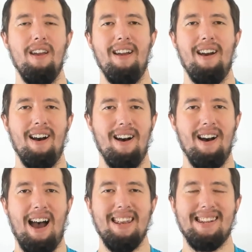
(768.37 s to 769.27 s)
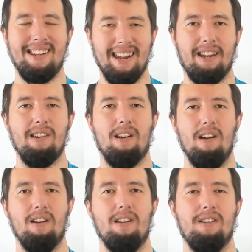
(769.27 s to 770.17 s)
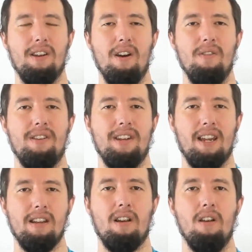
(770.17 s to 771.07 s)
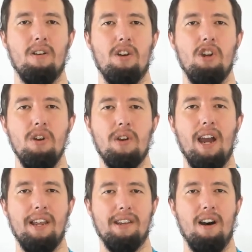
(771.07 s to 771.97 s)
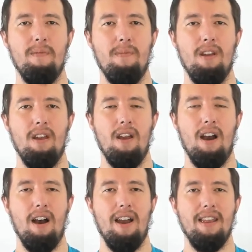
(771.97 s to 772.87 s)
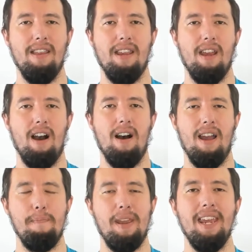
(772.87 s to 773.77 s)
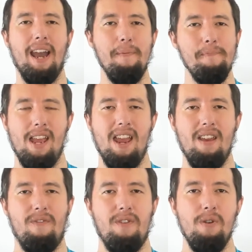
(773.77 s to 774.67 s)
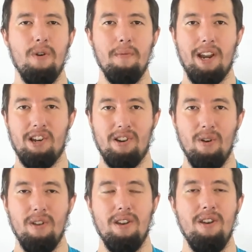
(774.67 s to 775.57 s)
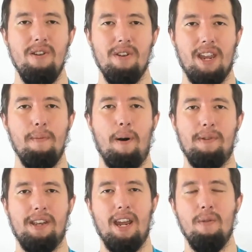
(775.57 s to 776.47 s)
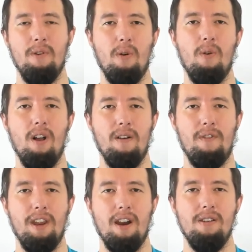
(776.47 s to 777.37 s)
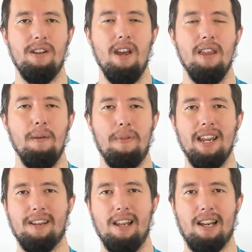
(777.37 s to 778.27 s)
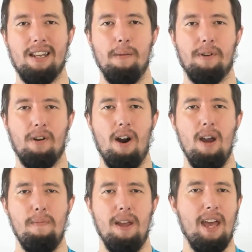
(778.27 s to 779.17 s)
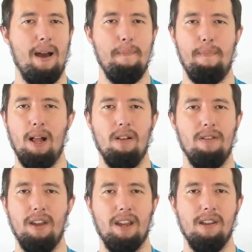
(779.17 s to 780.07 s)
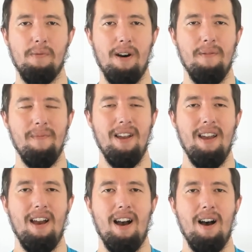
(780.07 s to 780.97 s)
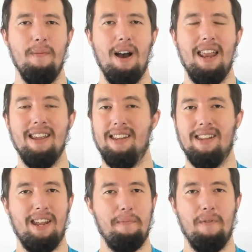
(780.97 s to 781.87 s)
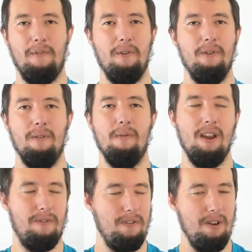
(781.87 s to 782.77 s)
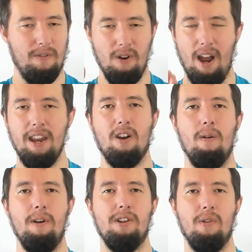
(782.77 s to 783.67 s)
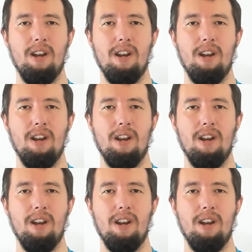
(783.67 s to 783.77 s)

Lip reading: at 6 o'clock, so 6 o'clock UK time. In the PM. If you want to make sure that you keep up to date with all our videos, then please click subscribe and that bell thing as well. And as I said before, if you've got any comments or any